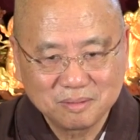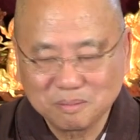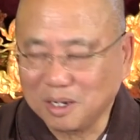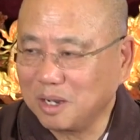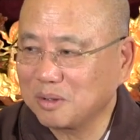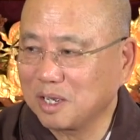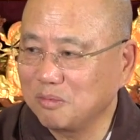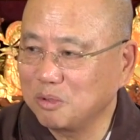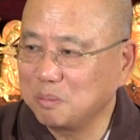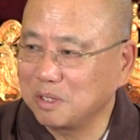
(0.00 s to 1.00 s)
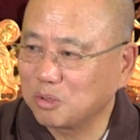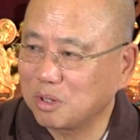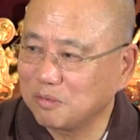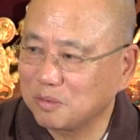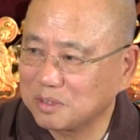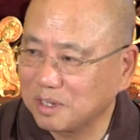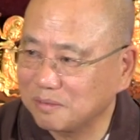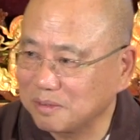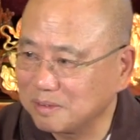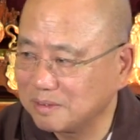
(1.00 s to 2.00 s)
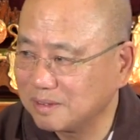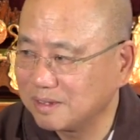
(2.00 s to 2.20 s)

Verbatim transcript: But how can we be a 24 7?